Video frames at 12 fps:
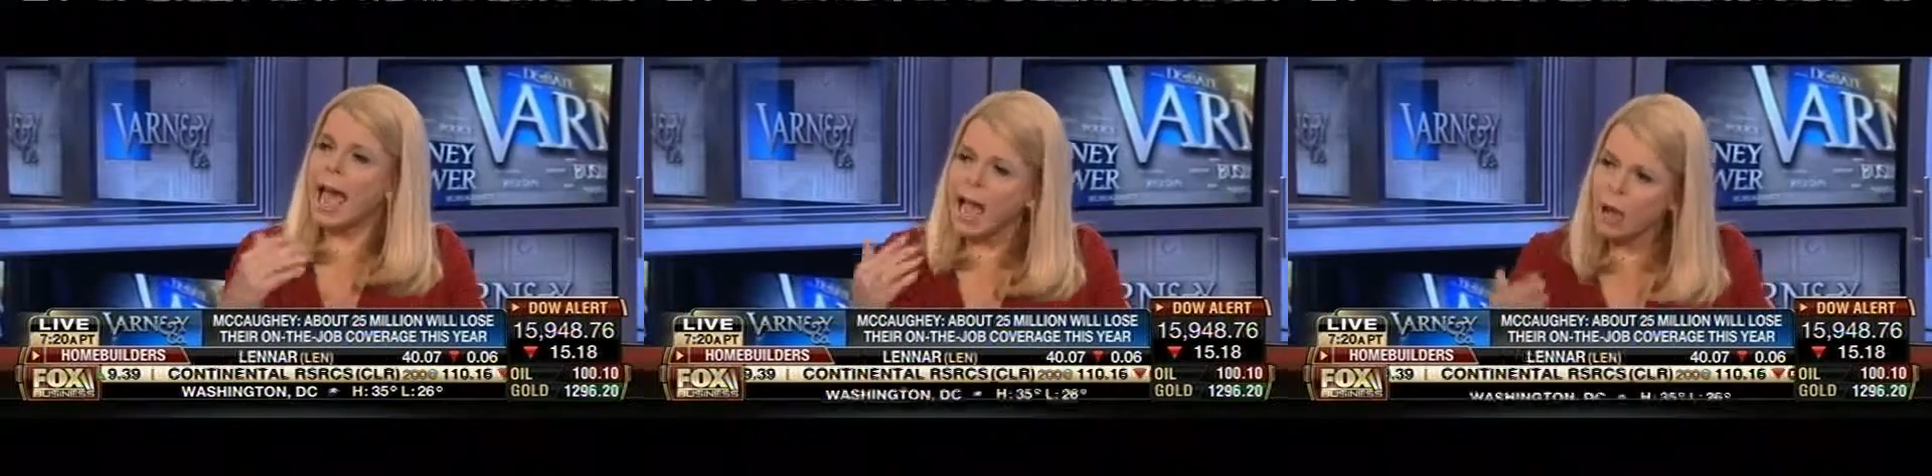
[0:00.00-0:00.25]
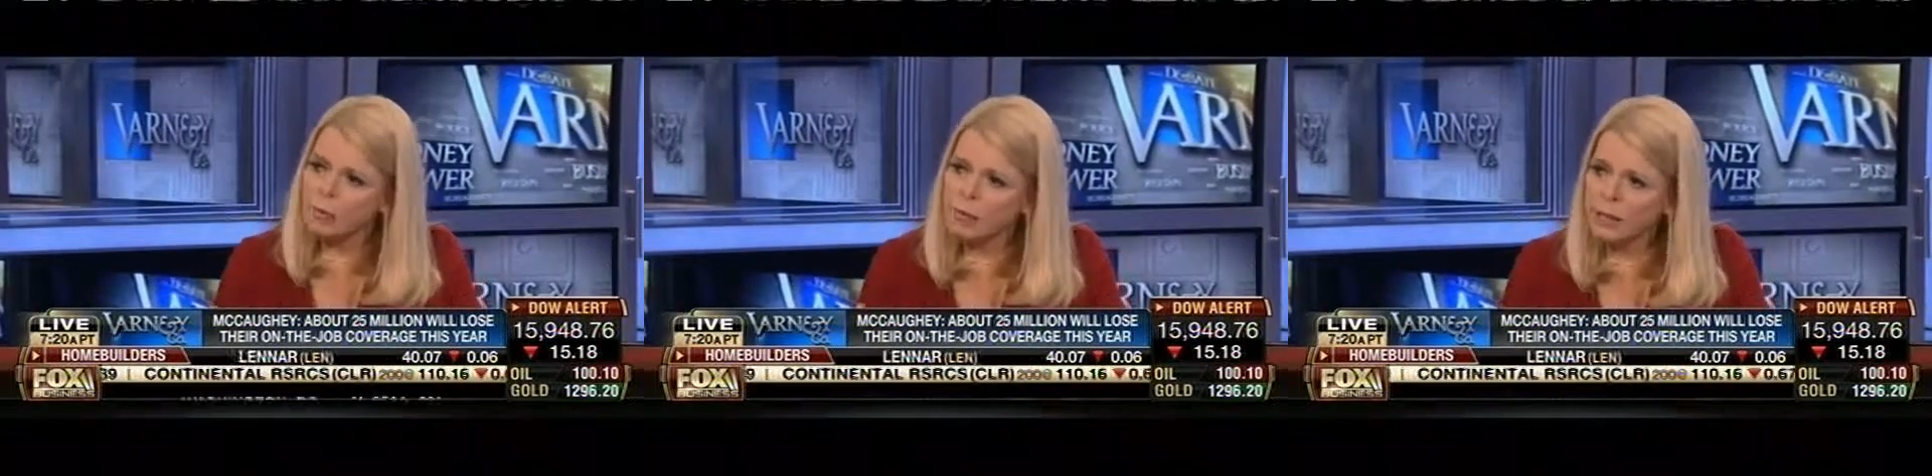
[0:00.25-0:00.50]

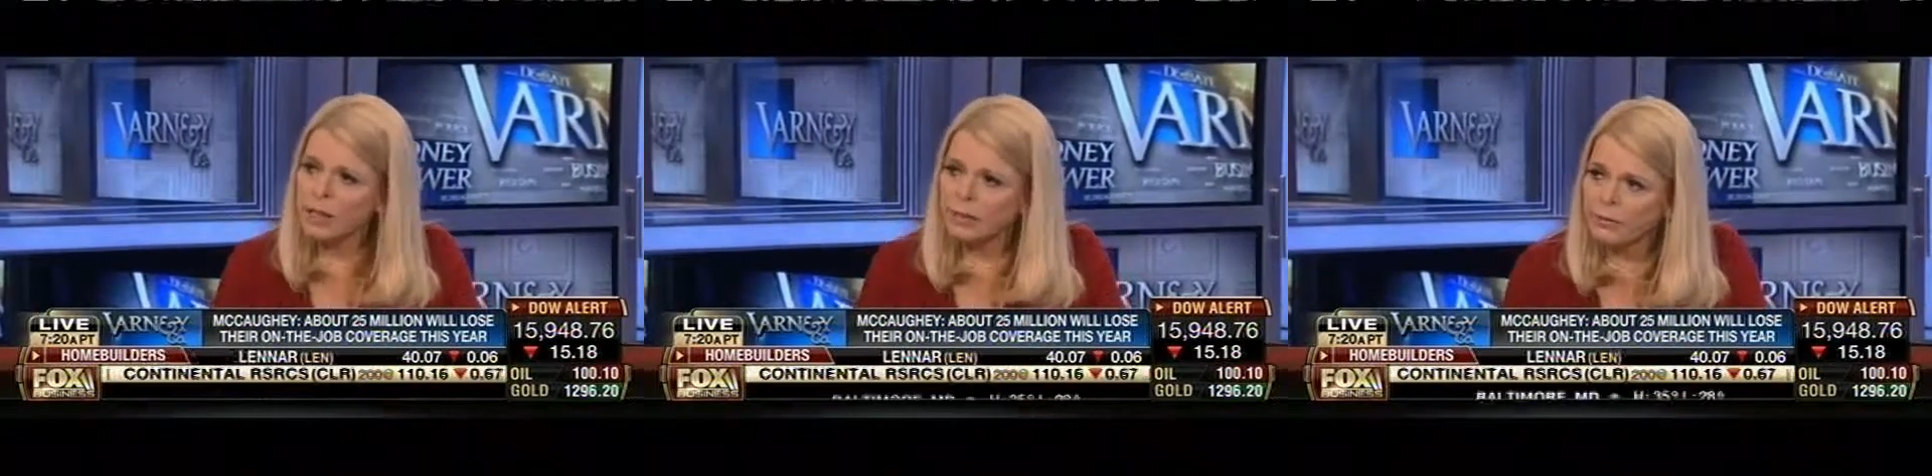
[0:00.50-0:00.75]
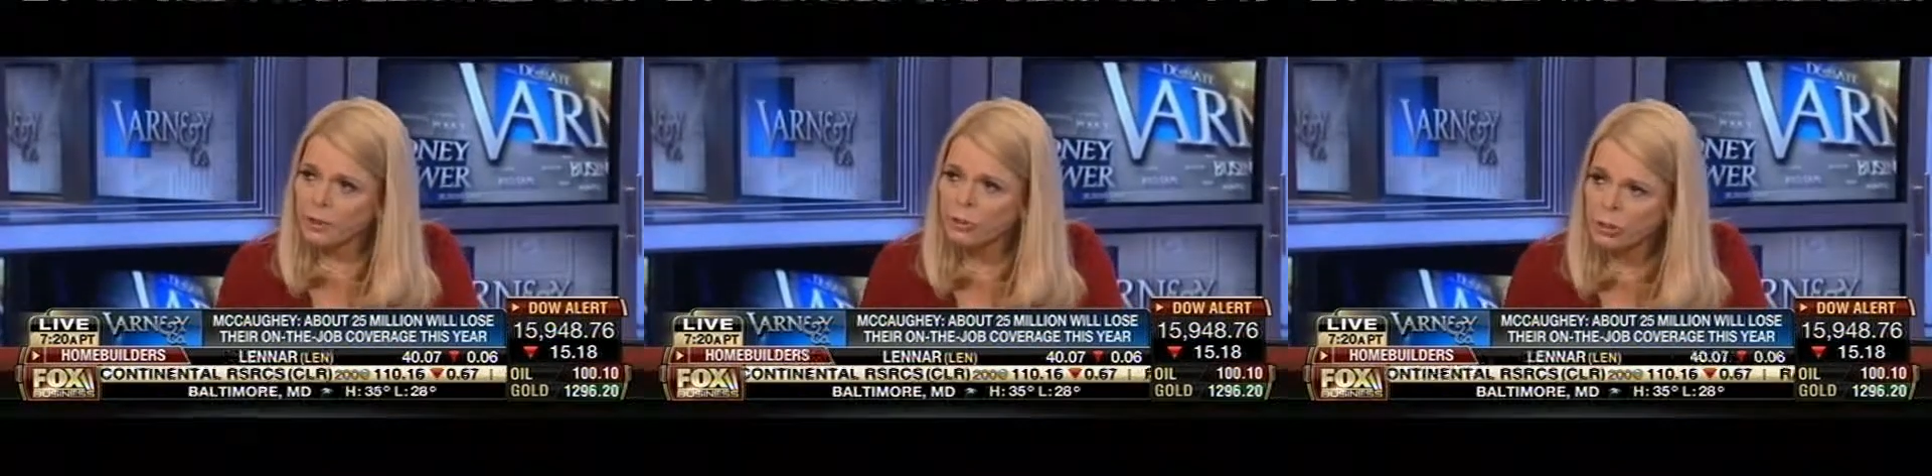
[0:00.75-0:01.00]
how
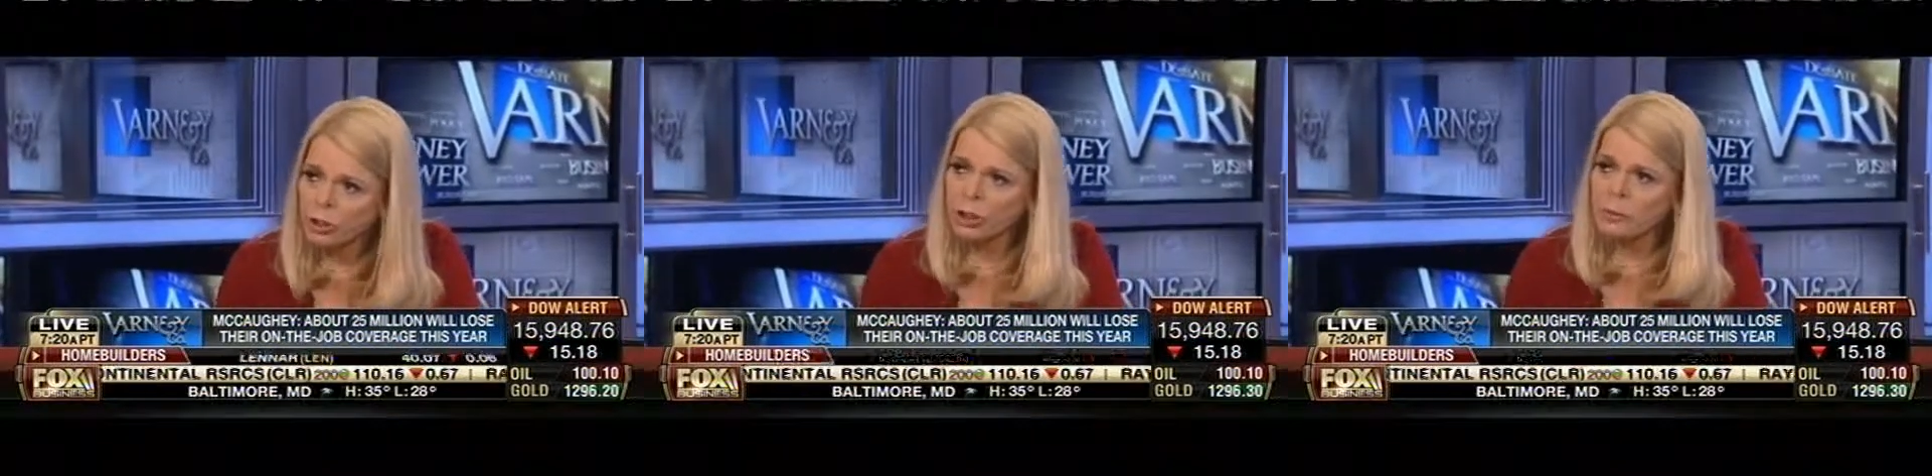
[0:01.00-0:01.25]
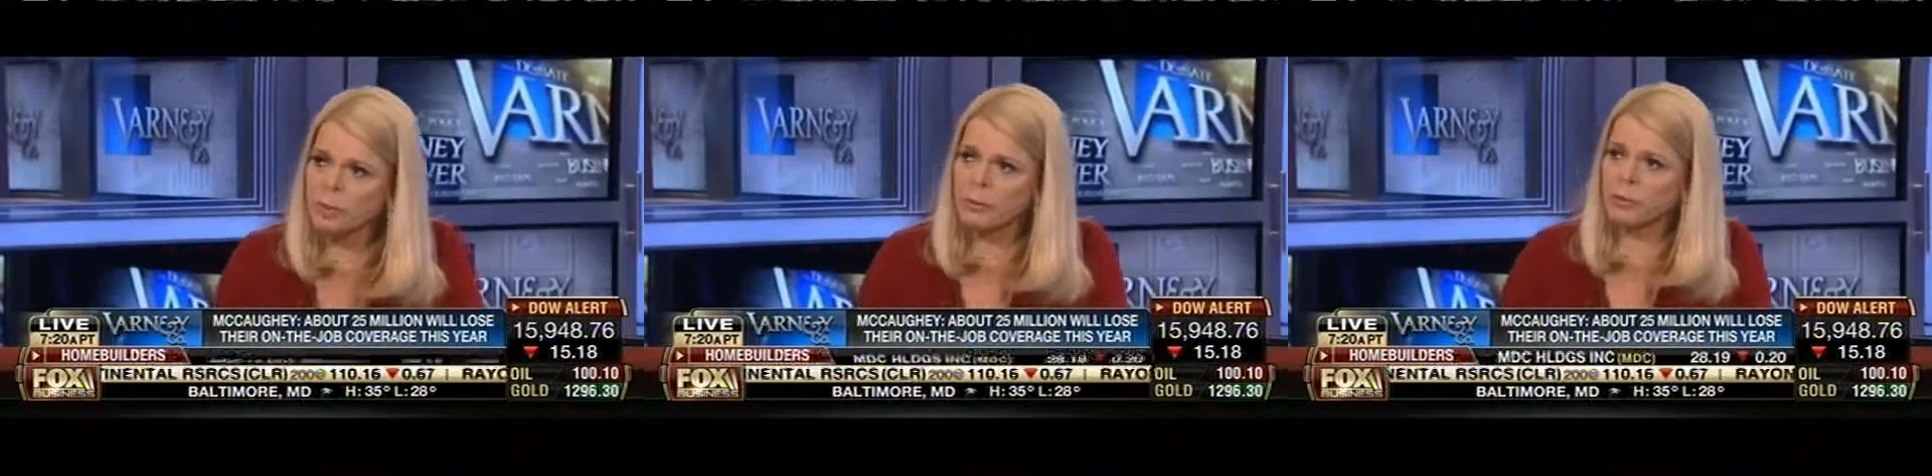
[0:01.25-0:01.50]
many of you are going to be